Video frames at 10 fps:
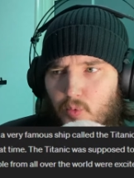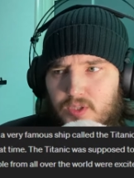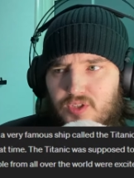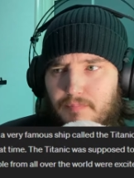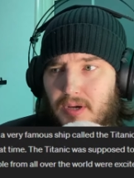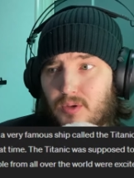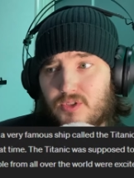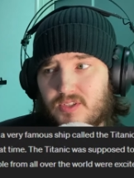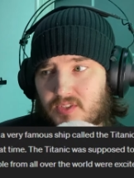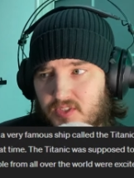was
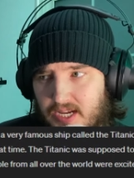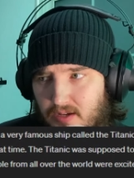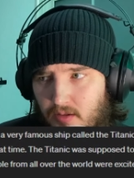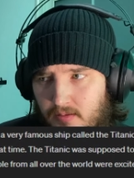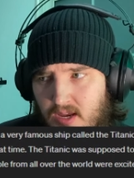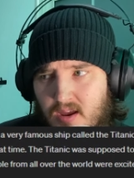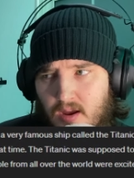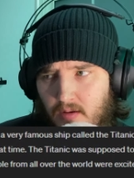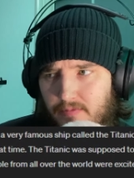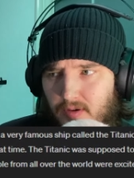supposed to sail
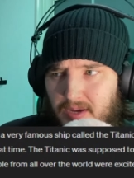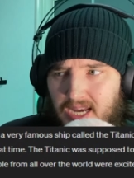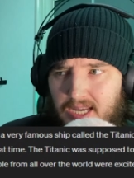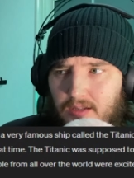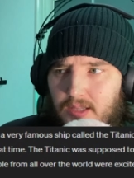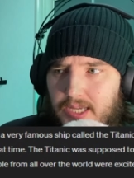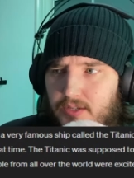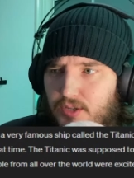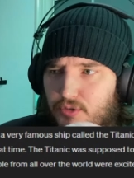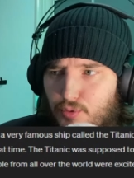from
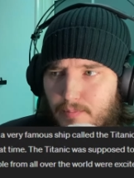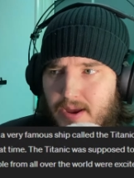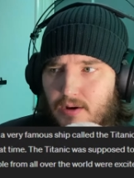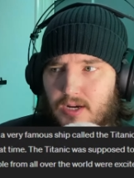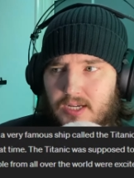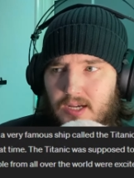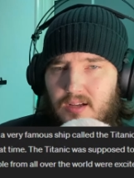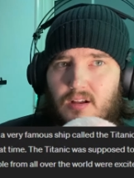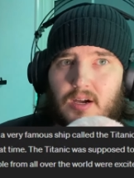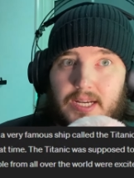England to
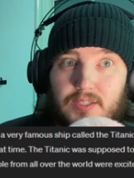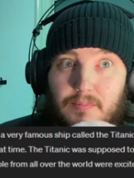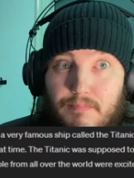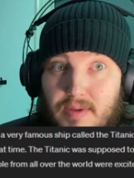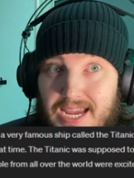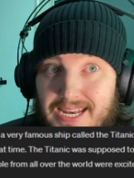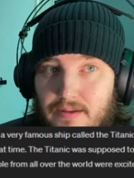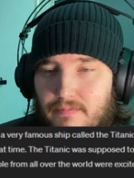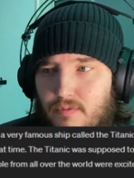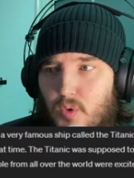America on its
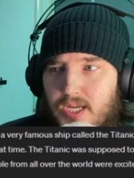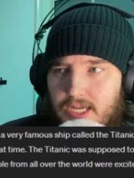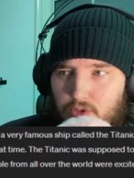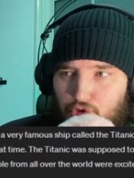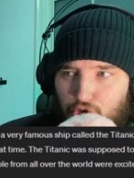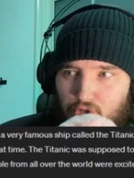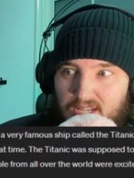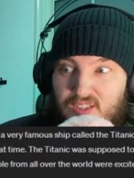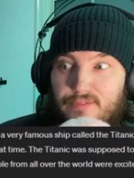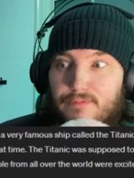maiden voyage,
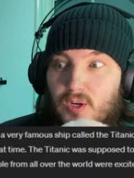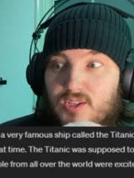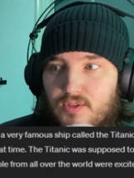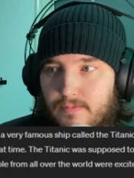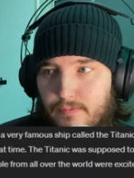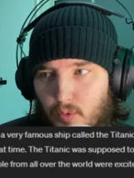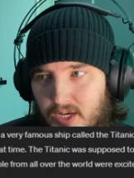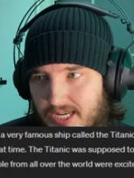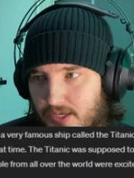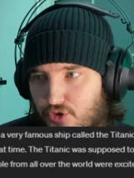its first
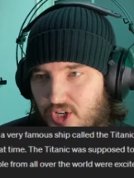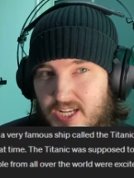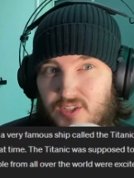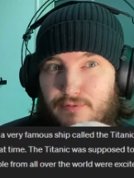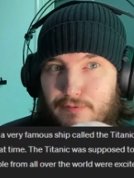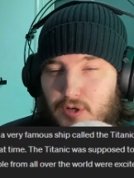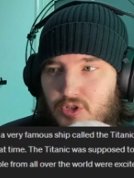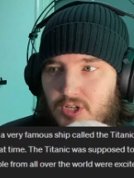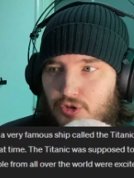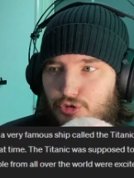voyage, its
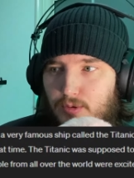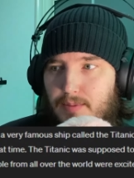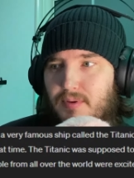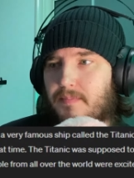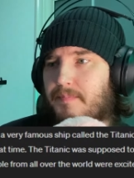first trip.